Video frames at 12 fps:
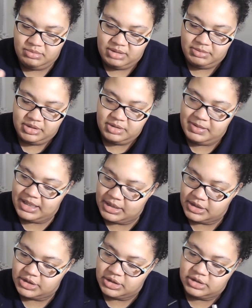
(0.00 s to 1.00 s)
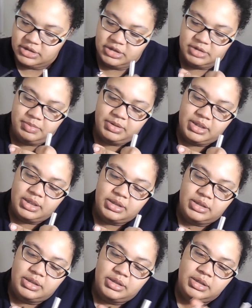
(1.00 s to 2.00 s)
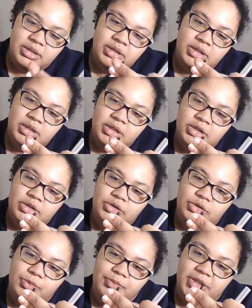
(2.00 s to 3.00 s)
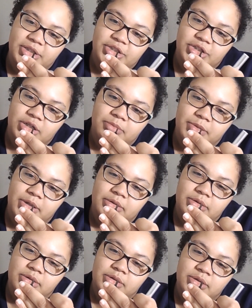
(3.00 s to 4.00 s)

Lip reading: Maybe the packaging's just black. Nope, that's dark brown.